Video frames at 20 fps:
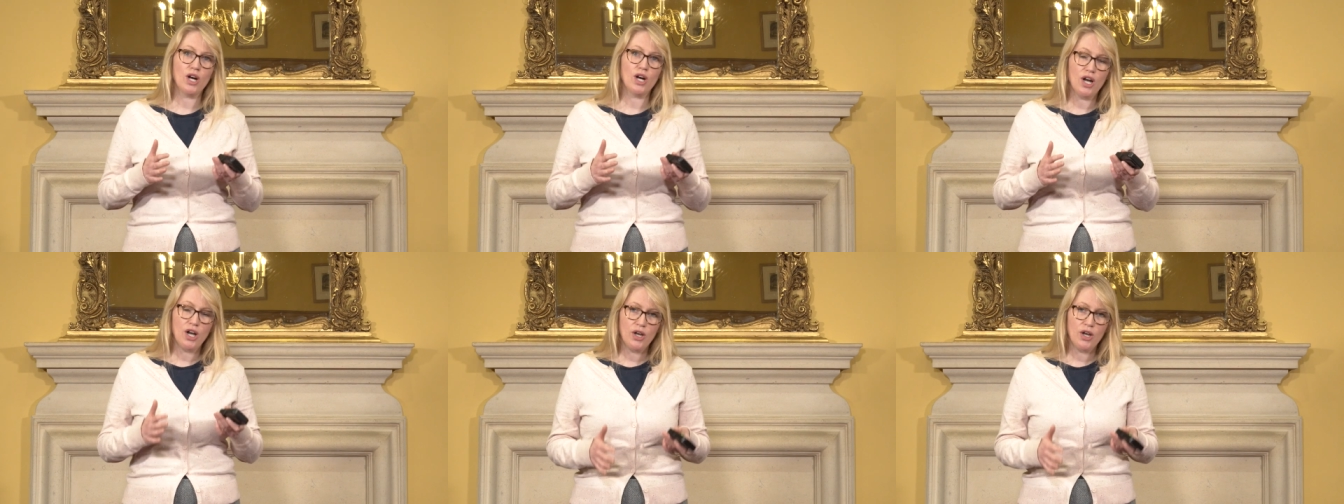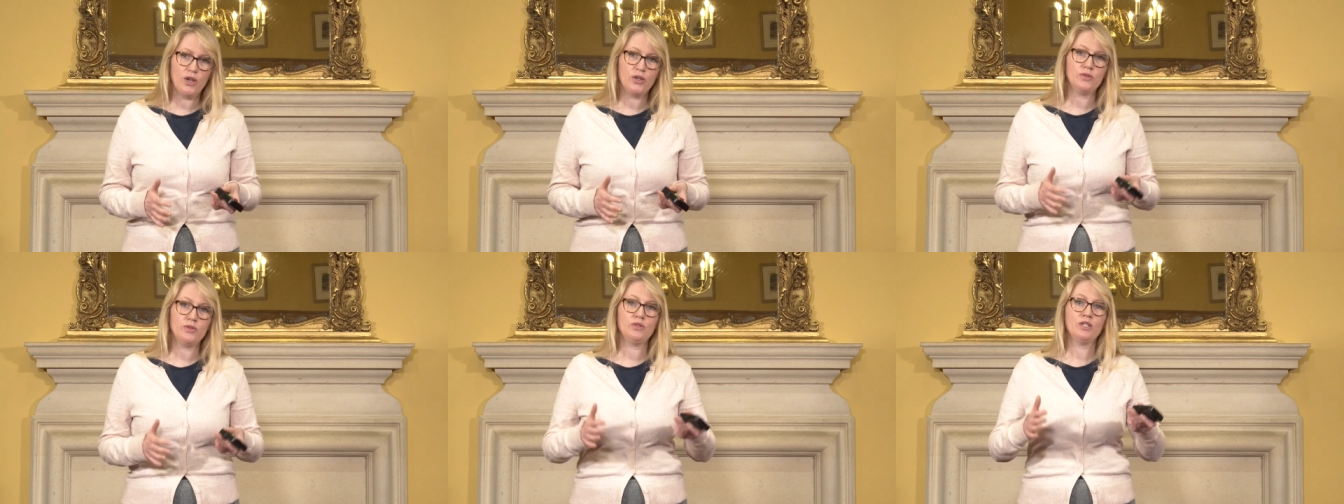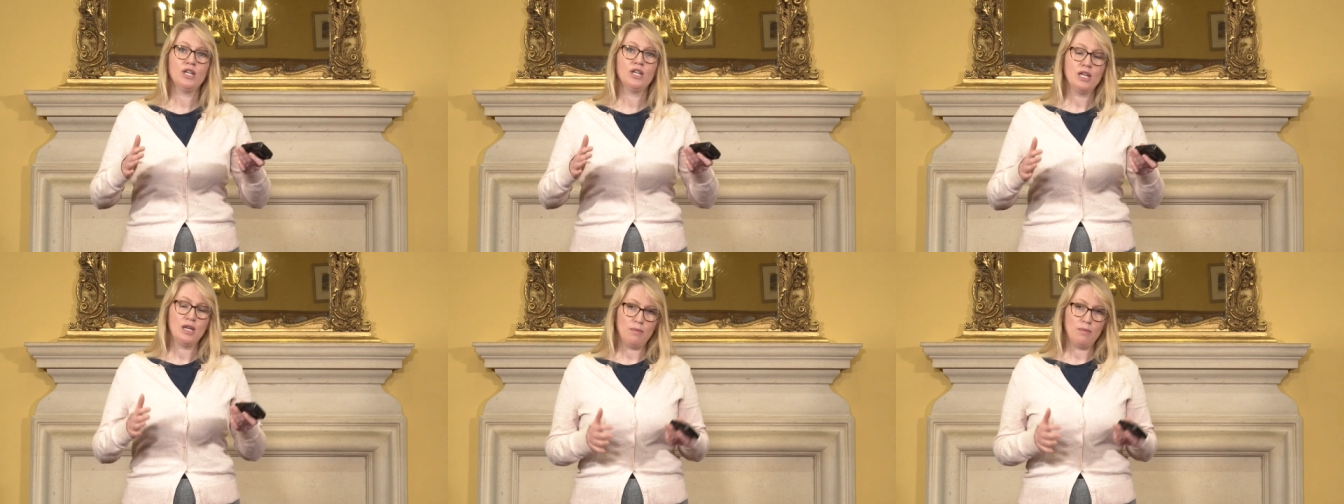
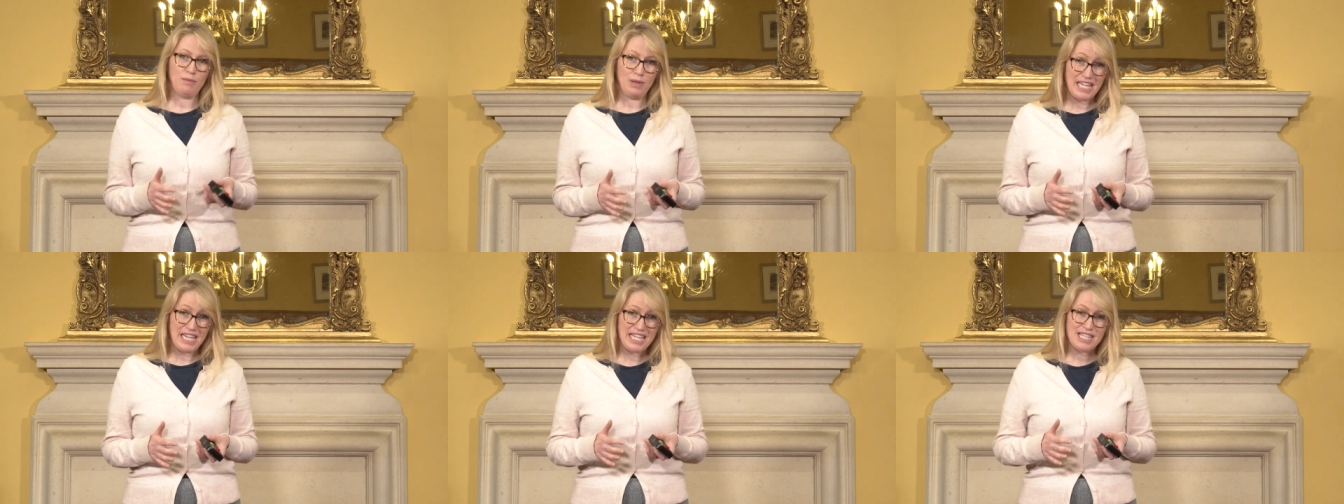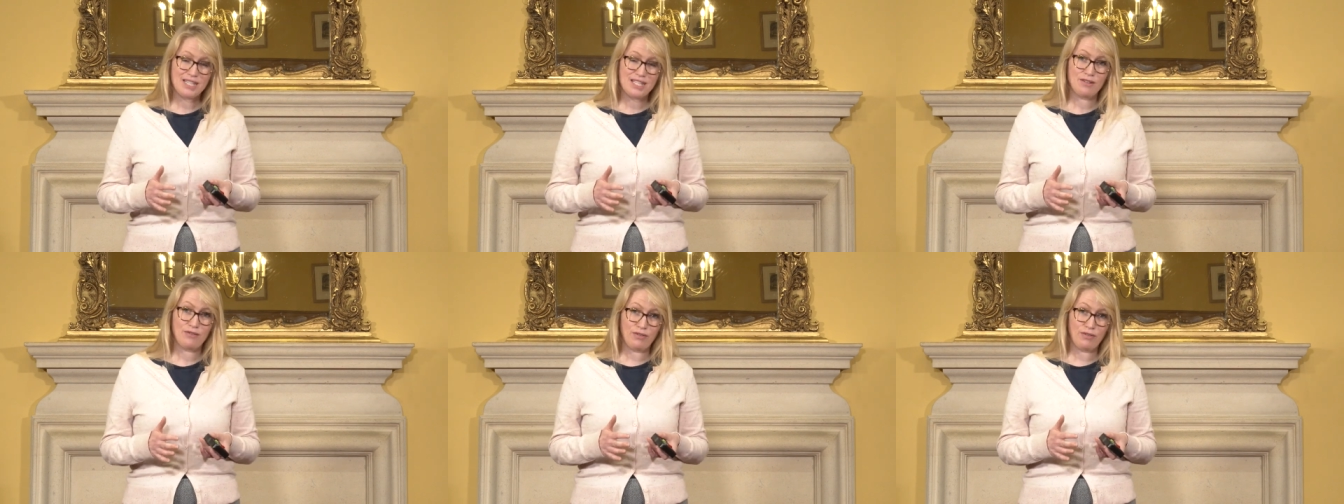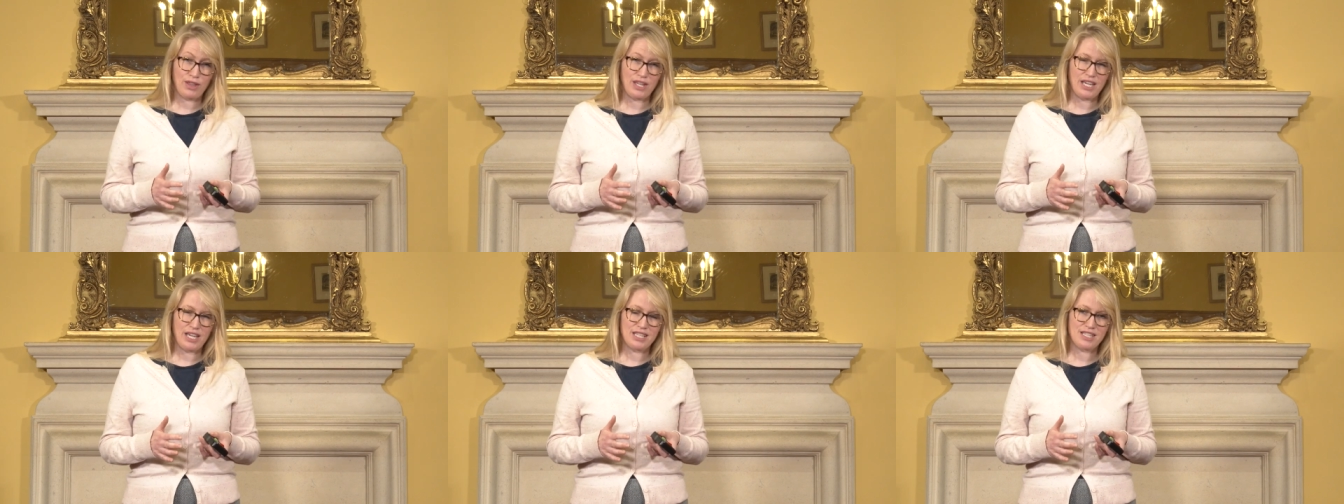own piece of
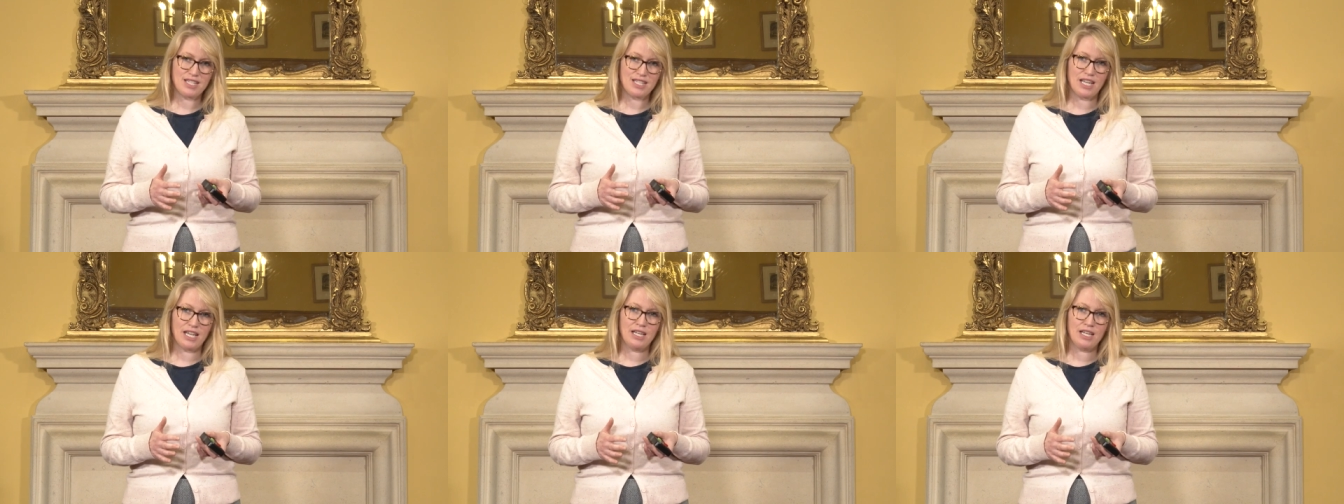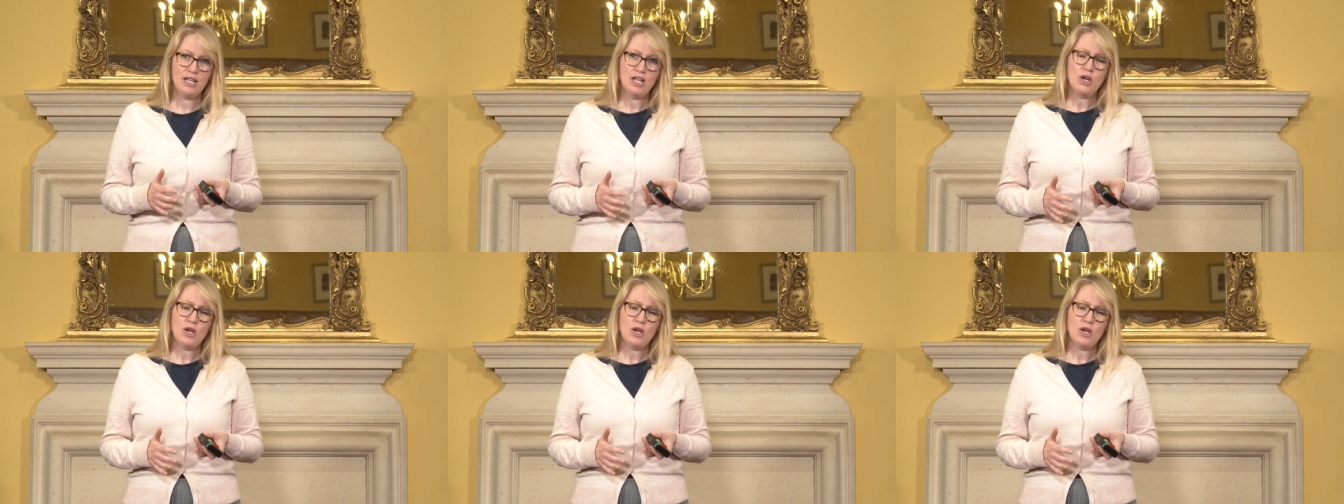theatre